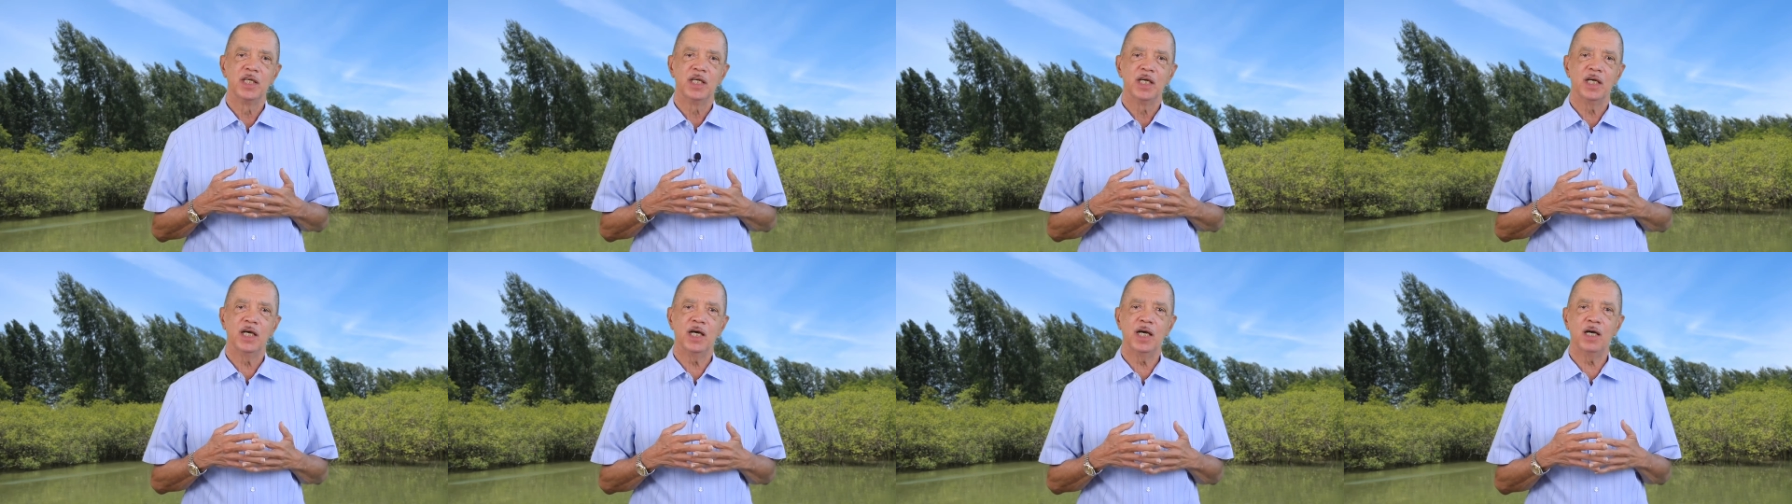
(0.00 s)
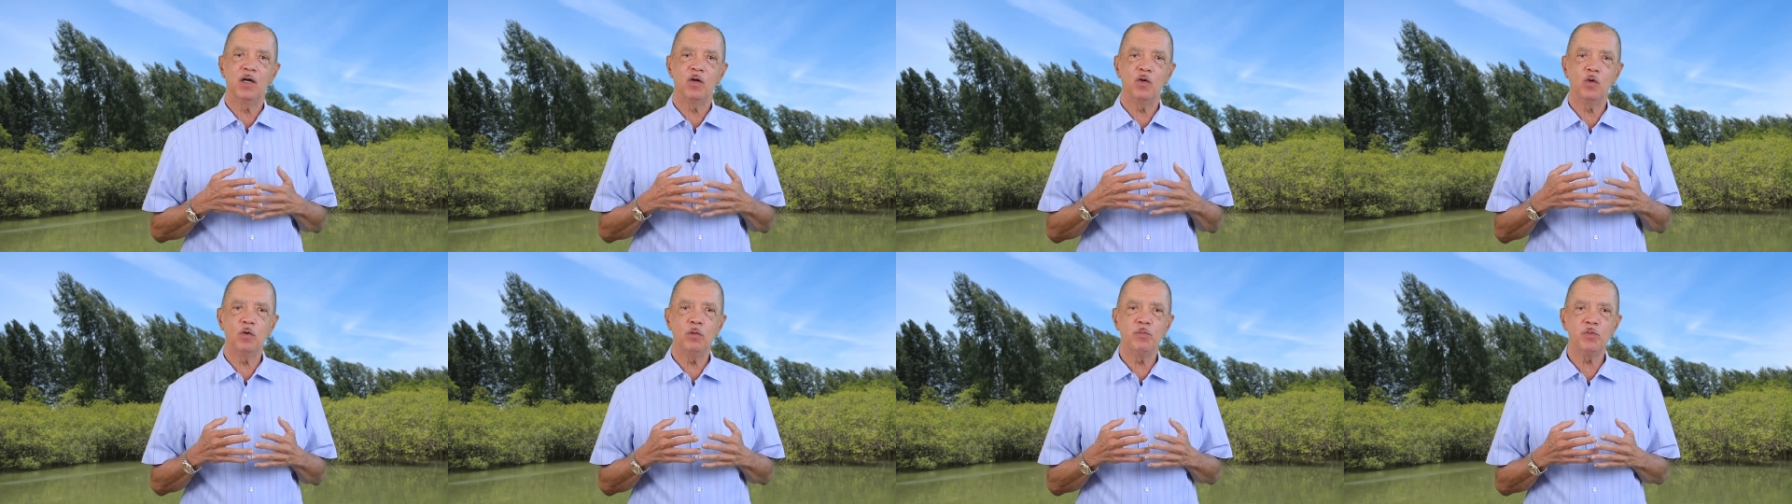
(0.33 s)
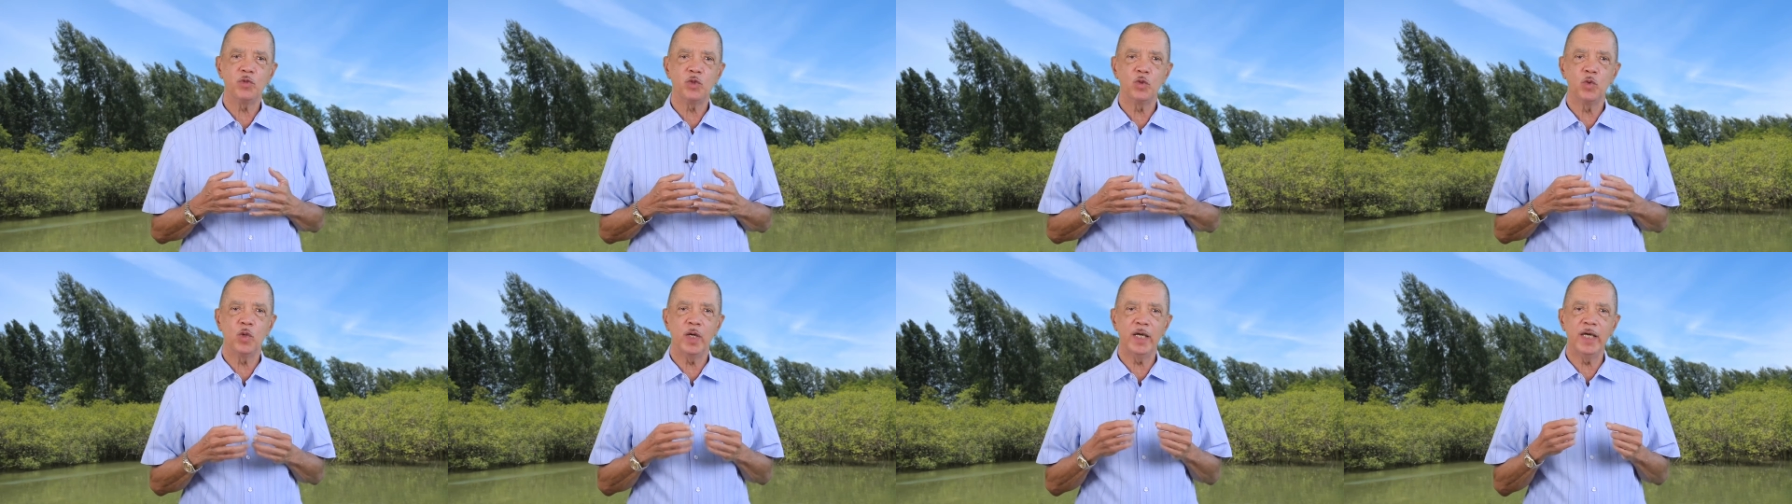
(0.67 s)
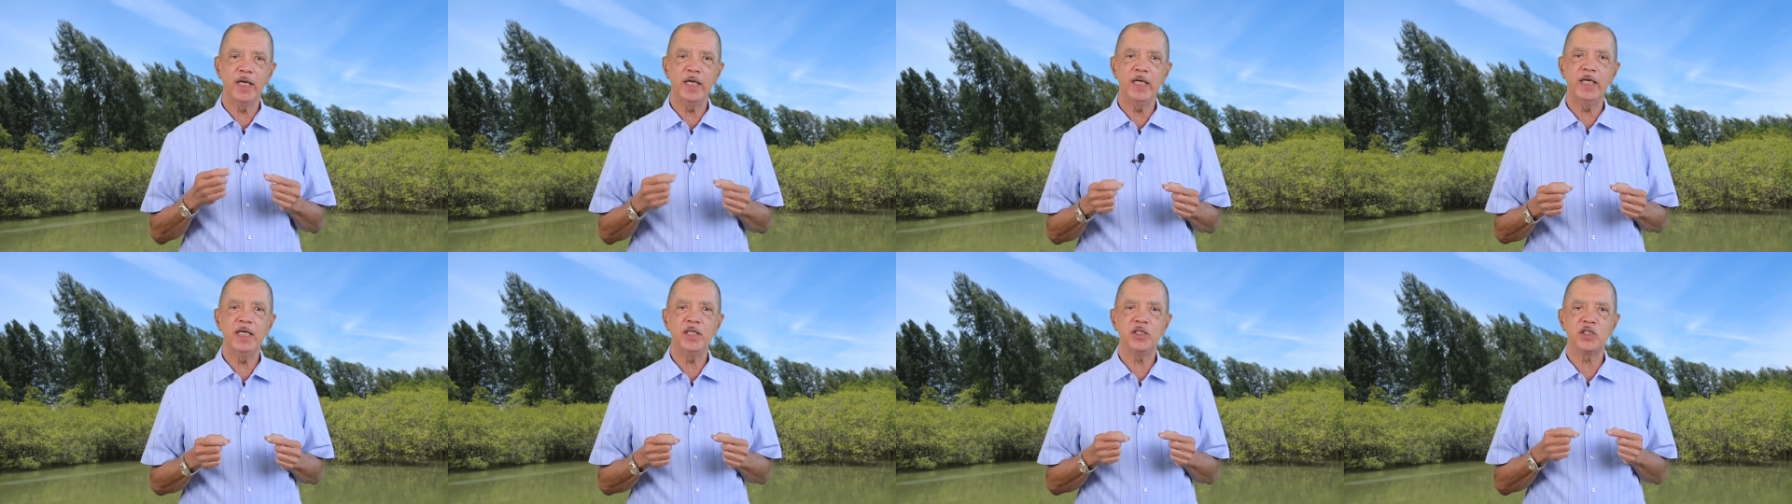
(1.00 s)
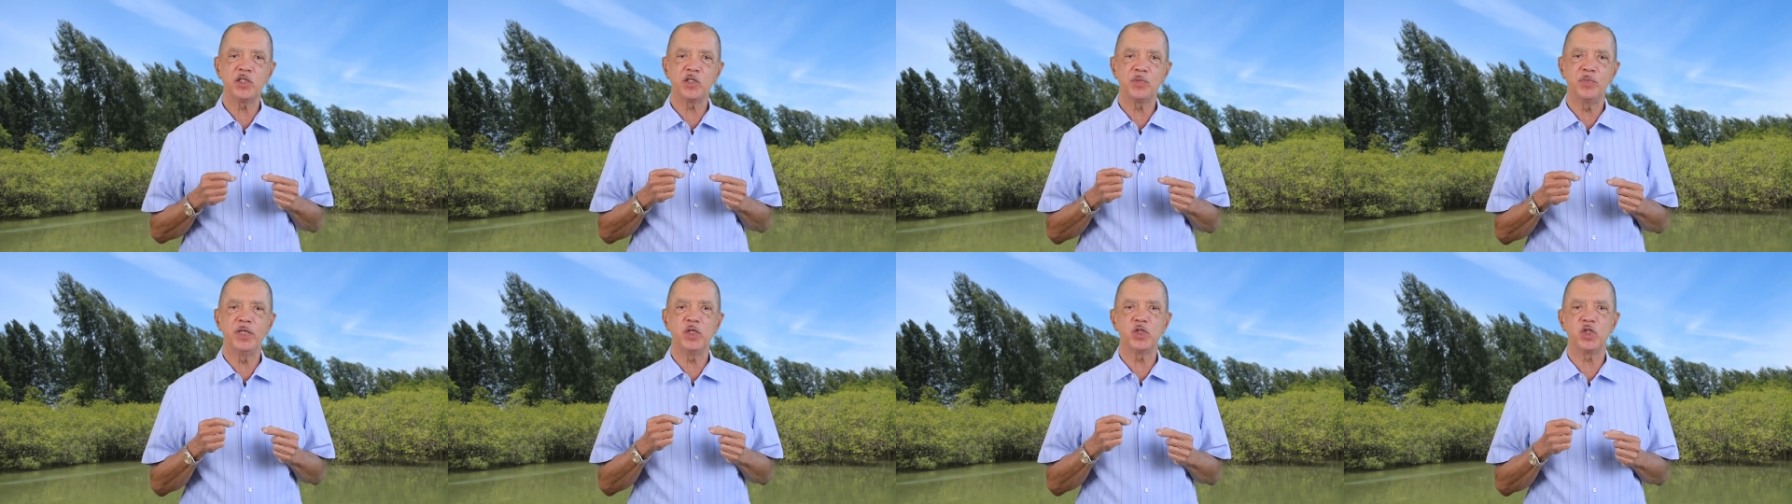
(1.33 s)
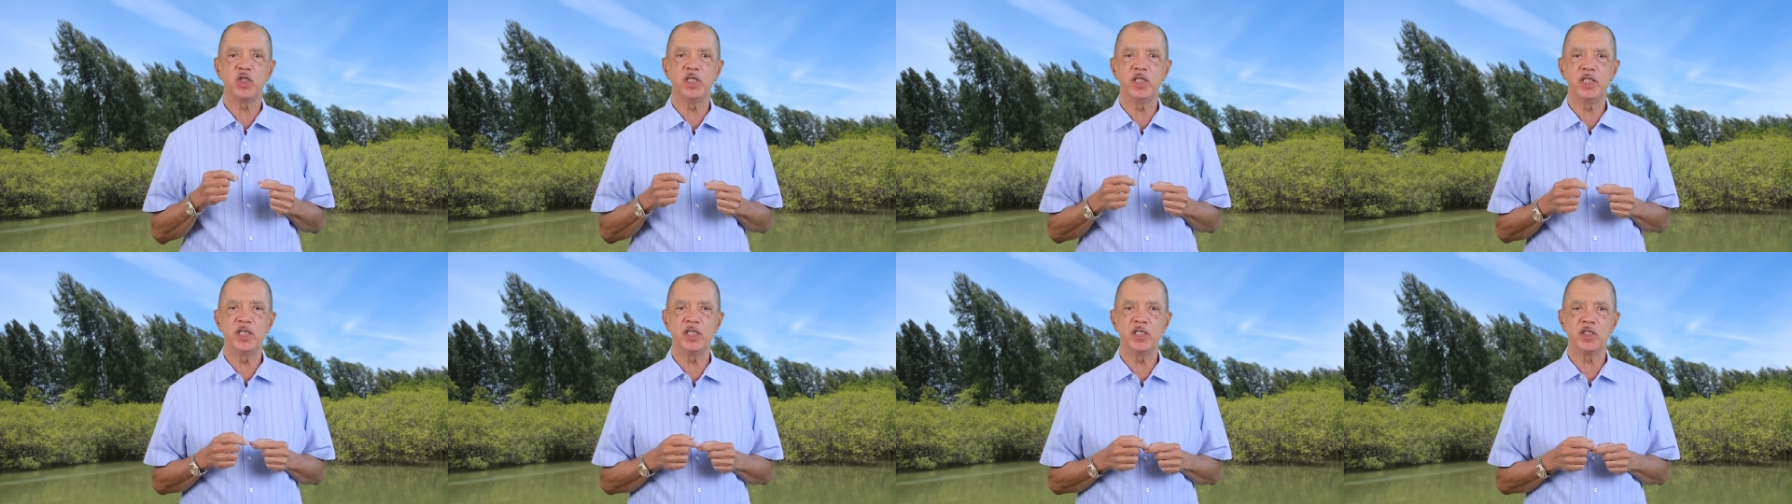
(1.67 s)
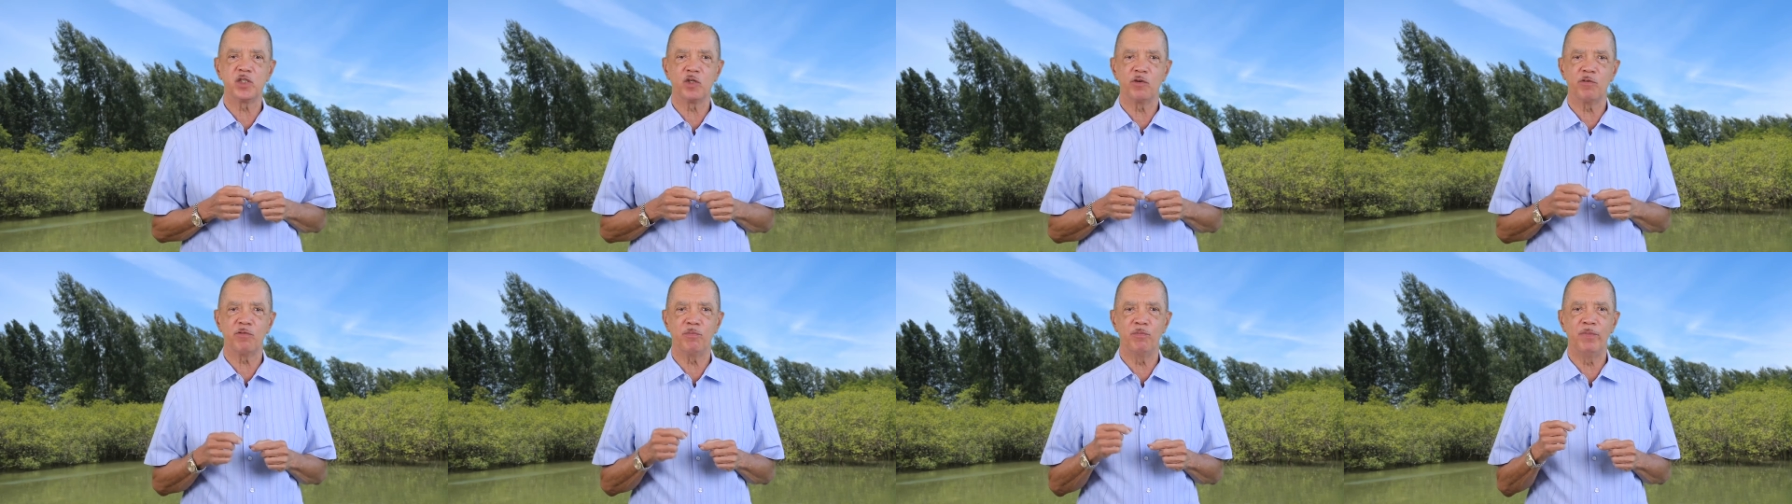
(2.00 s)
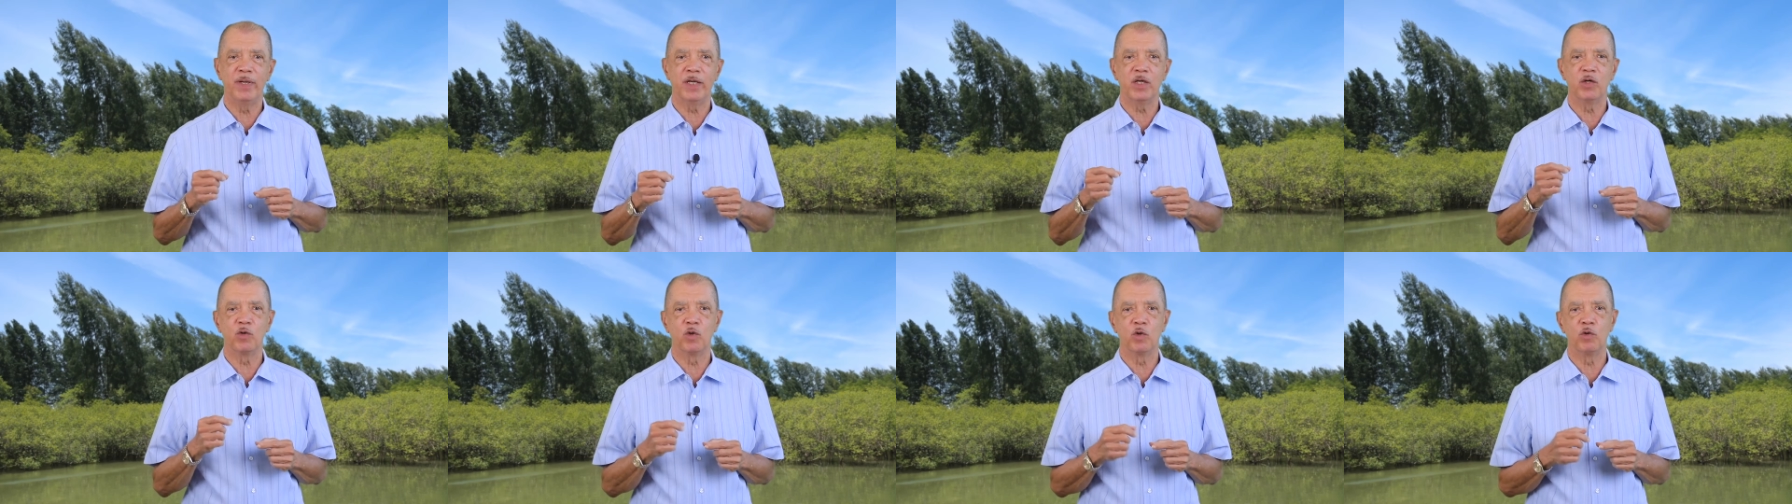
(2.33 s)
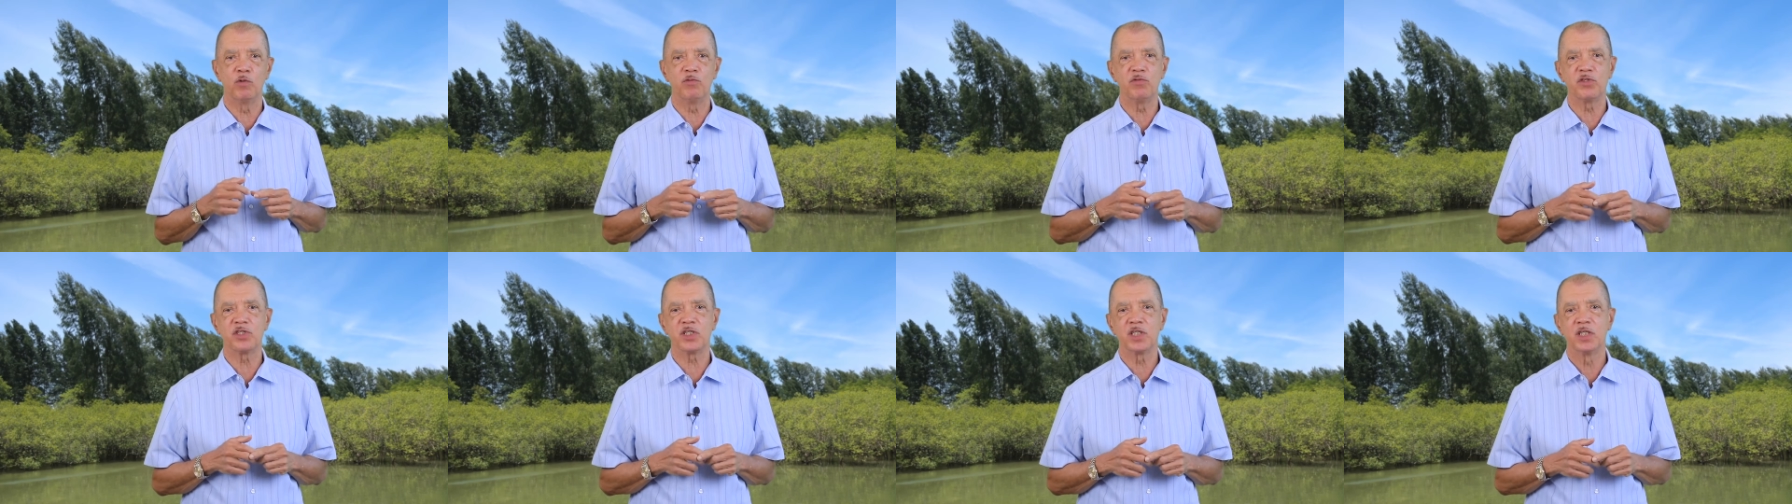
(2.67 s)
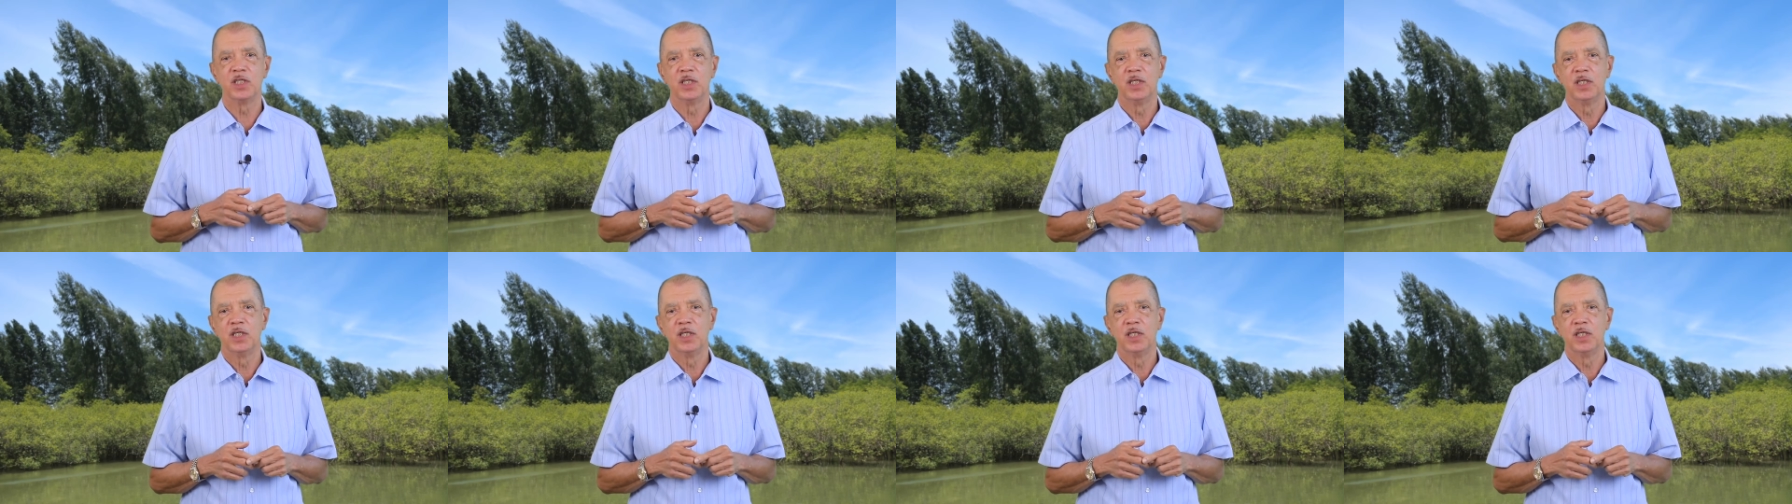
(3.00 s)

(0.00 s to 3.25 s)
are home to 8 species of mangroves